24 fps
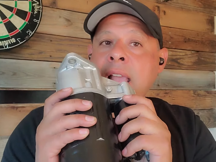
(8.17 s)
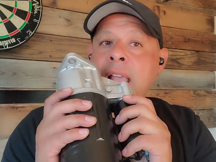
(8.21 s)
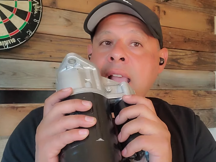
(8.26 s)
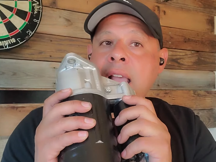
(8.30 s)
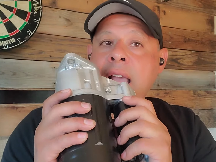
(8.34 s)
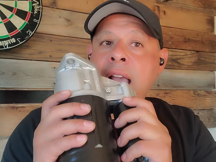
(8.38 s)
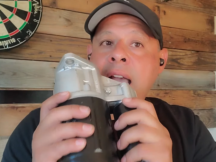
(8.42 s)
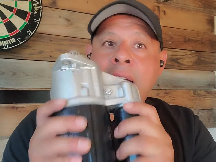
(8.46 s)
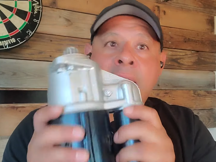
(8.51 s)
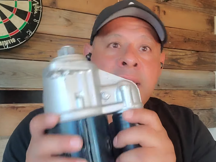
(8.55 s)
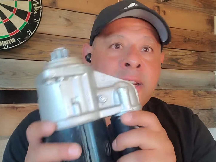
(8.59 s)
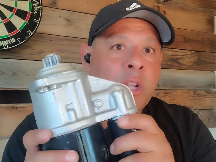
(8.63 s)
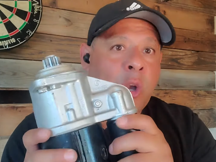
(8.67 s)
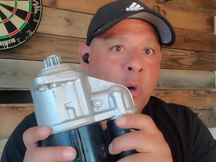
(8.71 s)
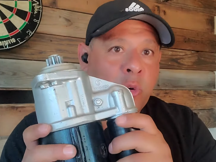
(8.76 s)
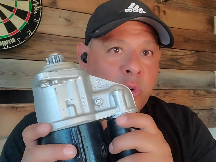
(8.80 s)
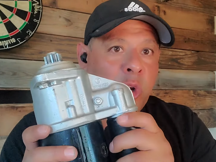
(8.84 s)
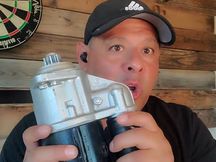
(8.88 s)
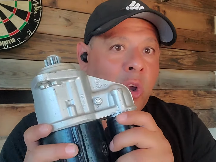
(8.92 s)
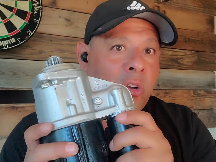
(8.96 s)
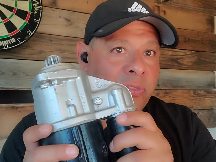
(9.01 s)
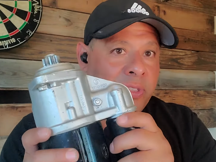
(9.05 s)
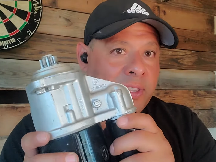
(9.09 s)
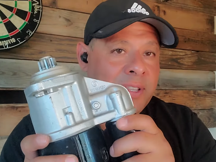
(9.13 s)
I don't
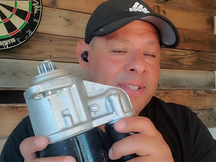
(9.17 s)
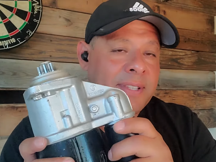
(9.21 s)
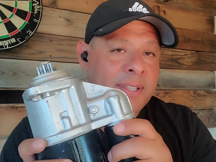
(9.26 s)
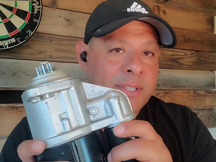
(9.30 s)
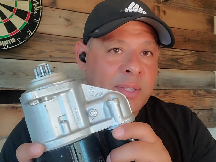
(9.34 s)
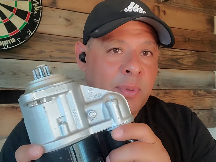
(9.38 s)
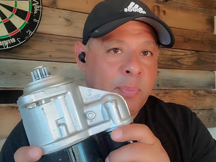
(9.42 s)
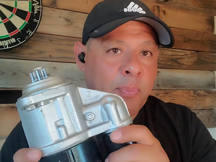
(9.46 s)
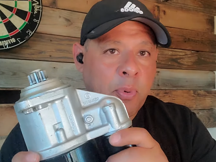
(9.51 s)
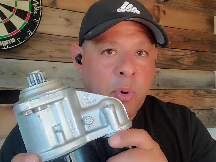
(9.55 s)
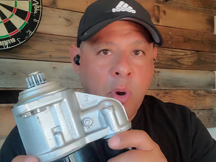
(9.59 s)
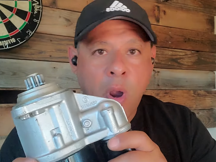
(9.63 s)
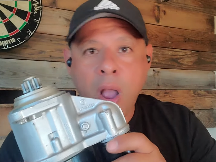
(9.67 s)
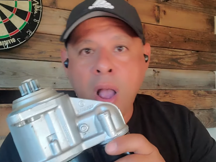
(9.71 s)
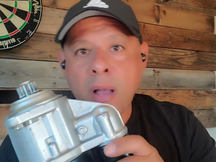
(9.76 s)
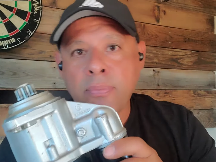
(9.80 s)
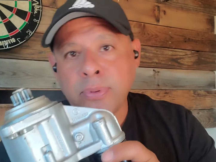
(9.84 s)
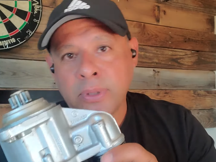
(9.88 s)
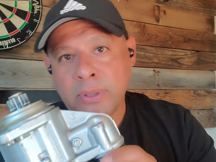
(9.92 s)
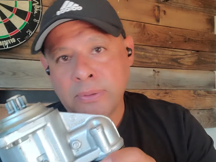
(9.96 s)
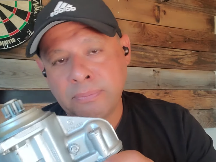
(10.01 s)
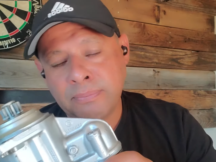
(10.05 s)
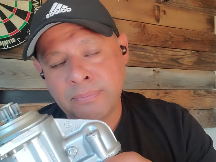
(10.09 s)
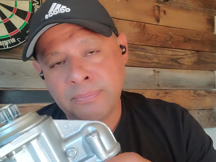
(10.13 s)
know if this is the
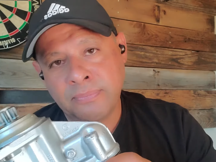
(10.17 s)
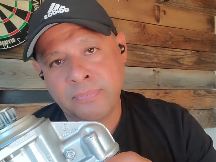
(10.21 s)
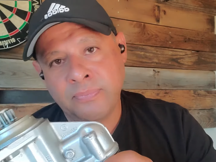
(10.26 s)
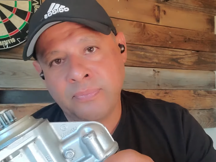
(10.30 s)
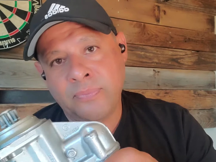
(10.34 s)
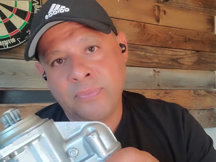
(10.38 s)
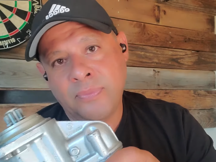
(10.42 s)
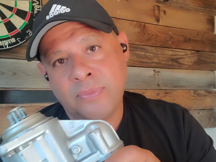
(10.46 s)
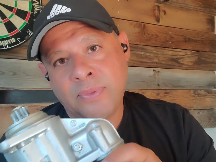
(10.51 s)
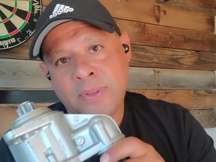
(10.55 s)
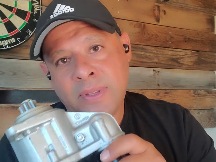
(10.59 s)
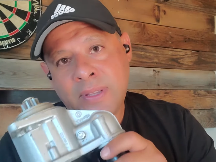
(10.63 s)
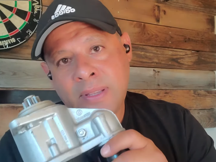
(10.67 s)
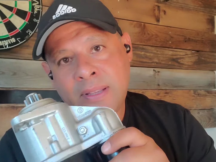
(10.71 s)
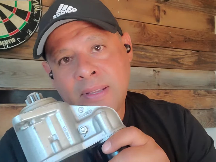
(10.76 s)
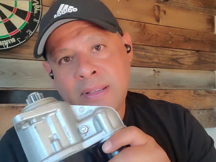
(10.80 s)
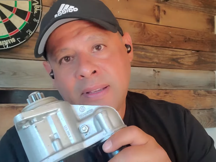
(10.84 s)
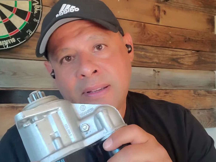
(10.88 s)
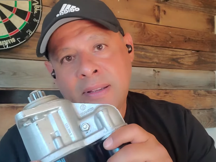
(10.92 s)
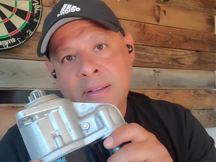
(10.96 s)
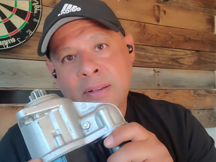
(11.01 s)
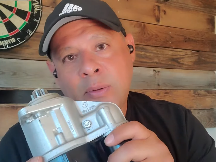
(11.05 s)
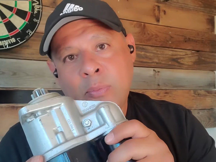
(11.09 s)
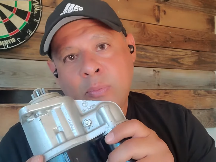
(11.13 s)
problem,
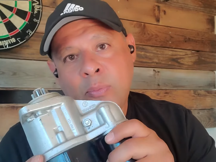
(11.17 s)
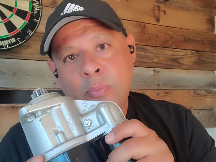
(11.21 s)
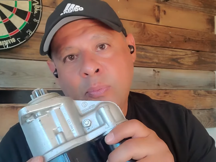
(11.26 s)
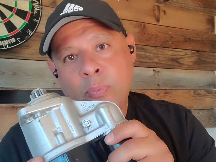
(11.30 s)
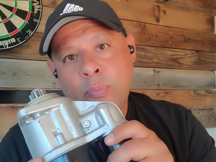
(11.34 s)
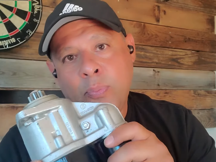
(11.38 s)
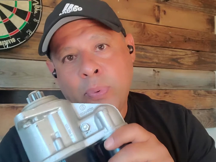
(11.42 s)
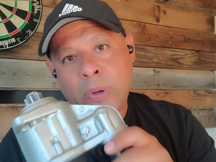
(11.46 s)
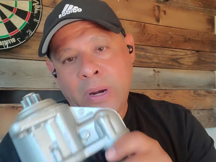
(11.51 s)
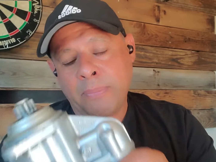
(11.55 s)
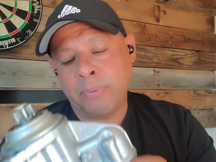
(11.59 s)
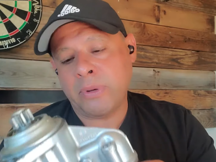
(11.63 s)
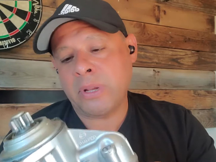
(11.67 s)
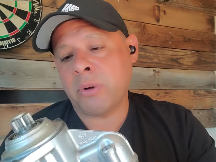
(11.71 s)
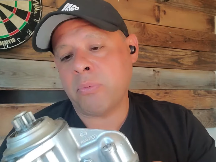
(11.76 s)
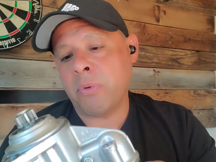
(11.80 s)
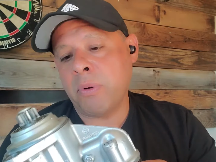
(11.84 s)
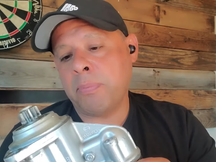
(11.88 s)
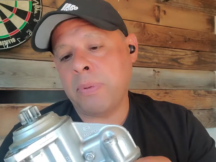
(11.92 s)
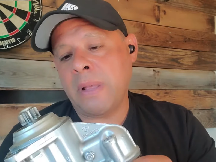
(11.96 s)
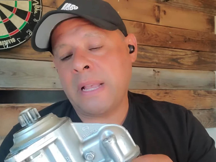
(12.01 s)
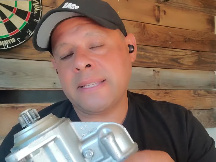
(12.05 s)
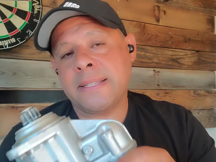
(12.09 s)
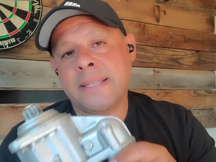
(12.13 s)
but I'm going to
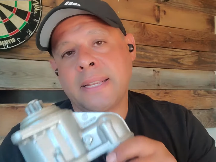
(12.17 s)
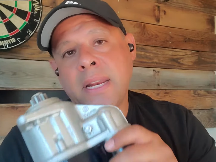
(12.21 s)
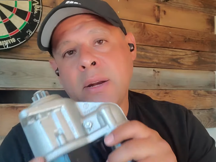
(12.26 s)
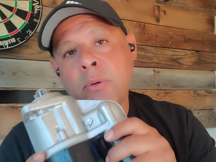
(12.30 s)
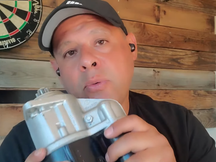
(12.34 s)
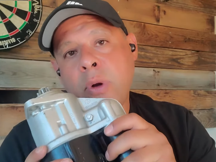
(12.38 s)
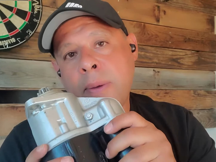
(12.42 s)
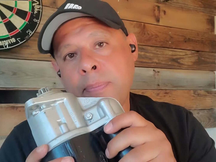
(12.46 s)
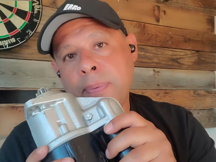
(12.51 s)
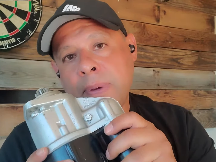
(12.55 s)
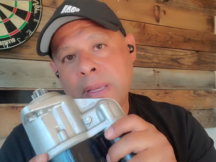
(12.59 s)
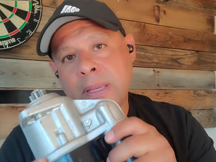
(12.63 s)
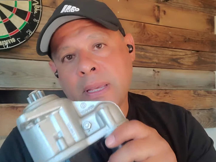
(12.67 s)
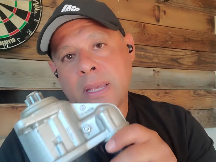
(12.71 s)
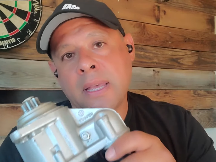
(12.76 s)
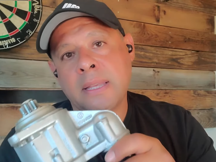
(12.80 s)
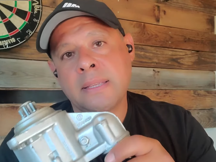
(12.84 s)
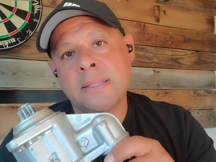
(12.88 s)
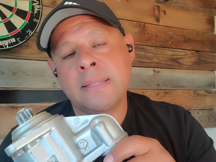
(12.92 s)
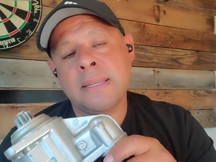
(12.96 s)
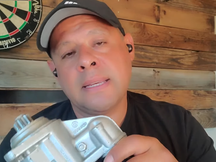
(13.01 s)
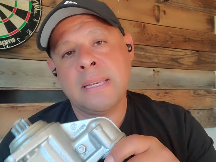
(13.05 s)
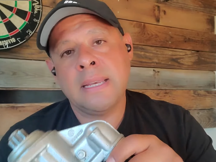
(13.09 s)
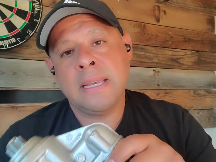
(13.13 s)
replace it anyway
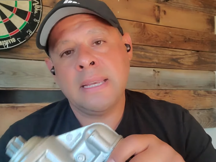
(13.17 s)
because